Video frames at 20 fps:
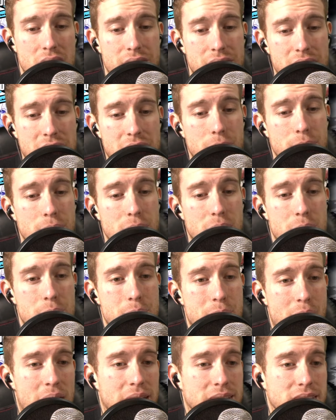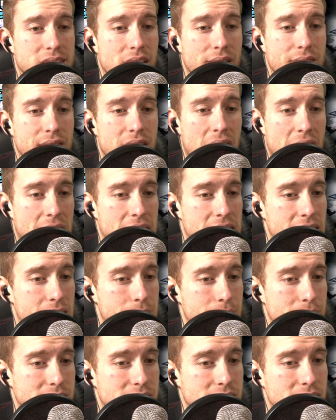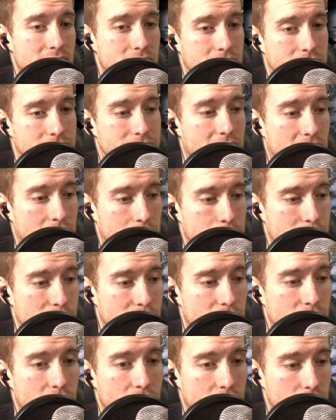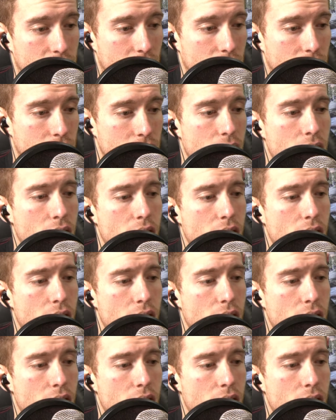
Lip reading: Think I'm gonna pass on that. Not my style of game at all.